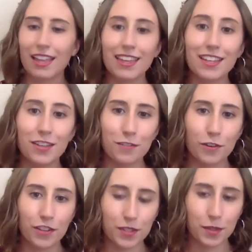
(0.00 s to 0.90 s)
Thank you
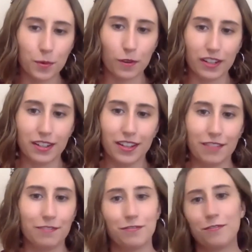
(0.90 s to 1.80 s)
for this award
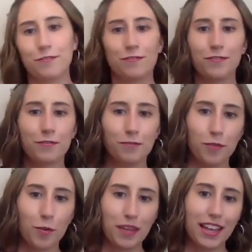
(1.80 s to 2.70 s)
and
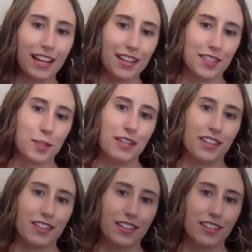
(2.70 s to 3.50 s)
for being asked to speak here